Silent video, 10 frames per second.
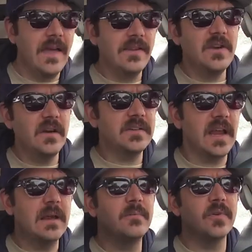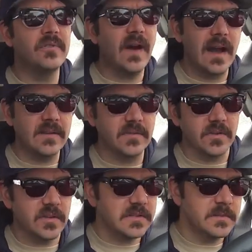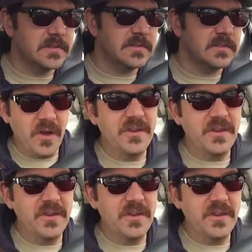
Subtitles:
And then you have to improvise for Christmas.